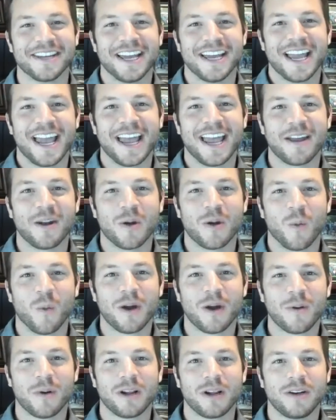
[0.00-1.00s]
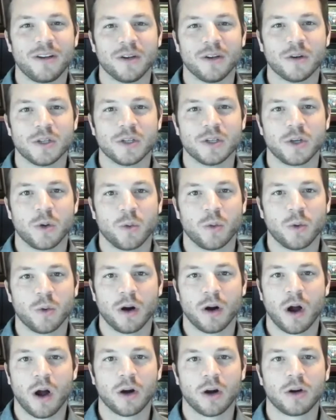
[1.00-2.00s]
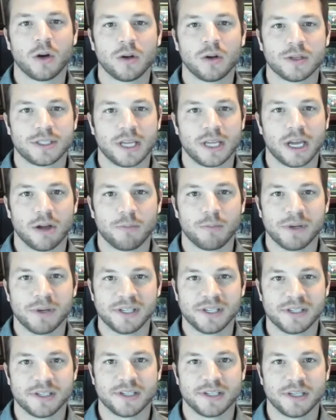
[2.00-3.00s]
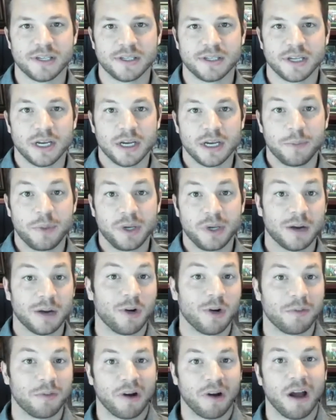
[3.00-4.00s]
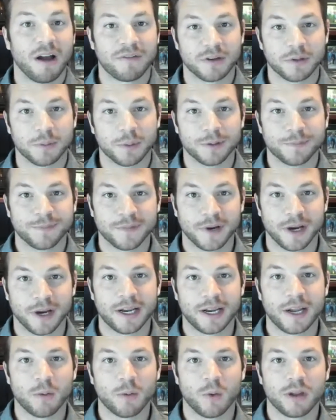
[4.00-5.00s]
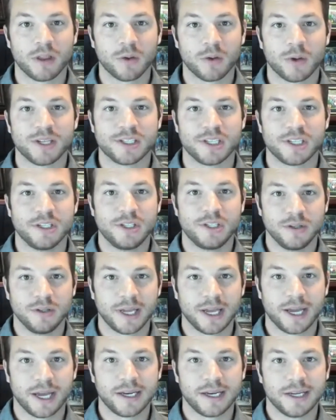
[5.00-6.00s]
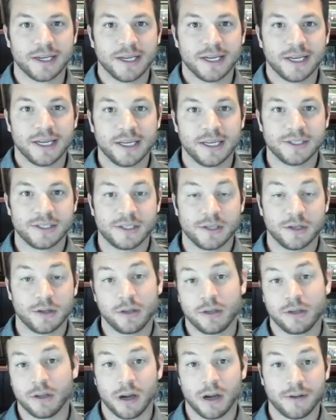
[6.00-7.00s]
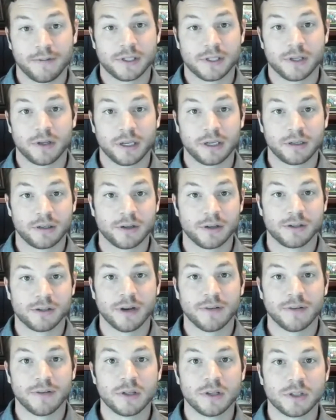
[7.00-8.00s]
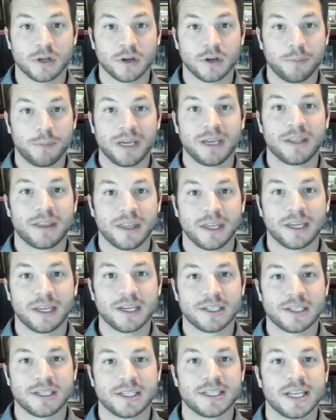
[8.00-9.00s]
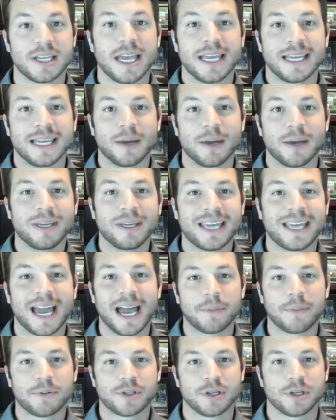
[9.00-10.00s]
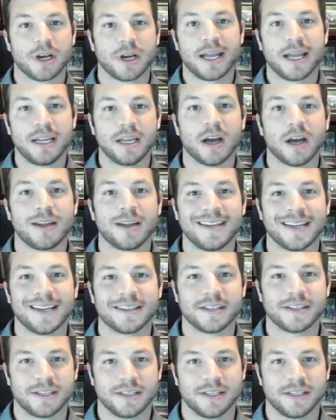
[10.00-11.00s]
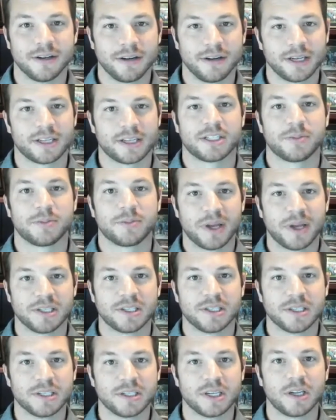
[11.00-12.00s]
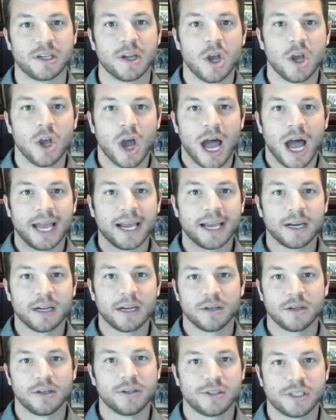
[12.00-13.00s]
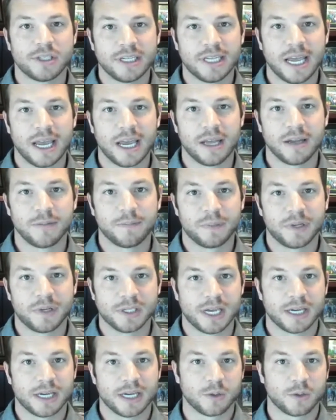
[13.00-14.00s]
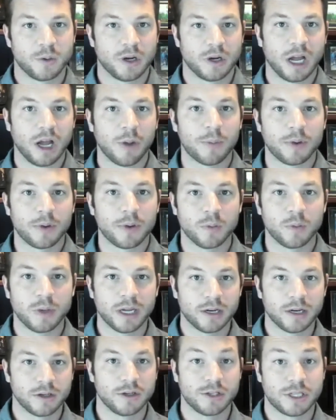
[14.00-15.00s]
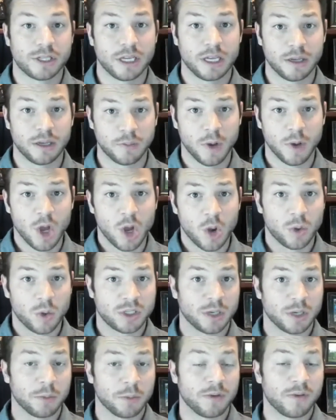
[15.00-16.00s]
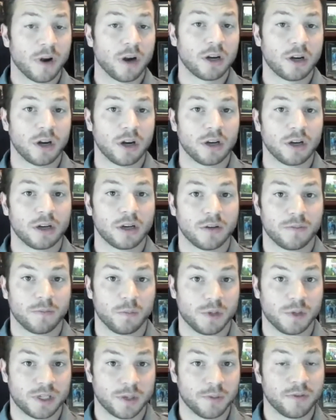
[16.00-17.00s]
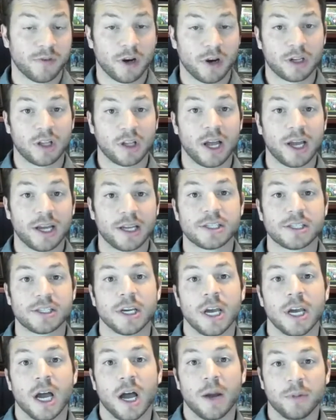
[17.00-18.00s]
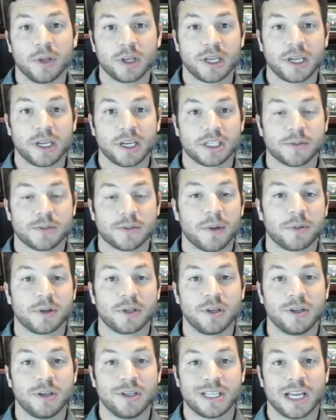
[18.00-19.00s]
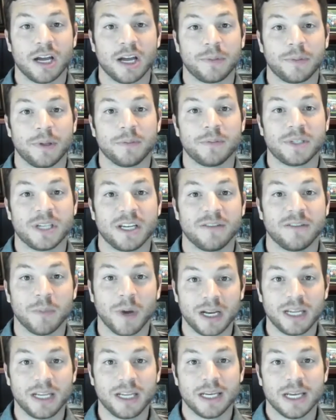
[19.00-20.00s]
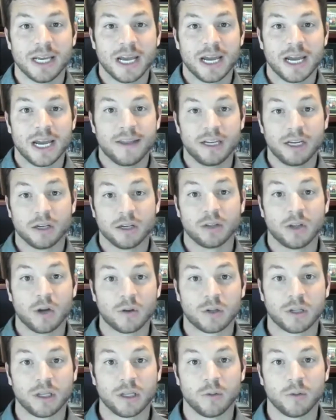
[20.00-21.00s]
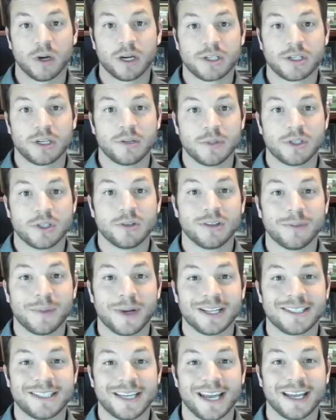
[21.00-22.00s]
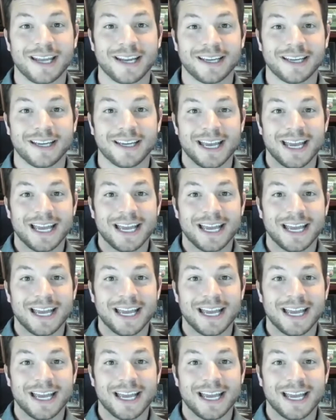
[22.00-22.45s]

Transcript: And what I want to do is, our goal is to help businesses become more profitable, right? And one of the ways to do that is to, obviously increase revenues. Our big thing is can we capture any unnecessary expenses? And I got introduced to Dan because actually we got introduced to him with some of our clients. I'm looking at some opportunities to help them save money. And then here locally, we're actually in Missoula, Montana.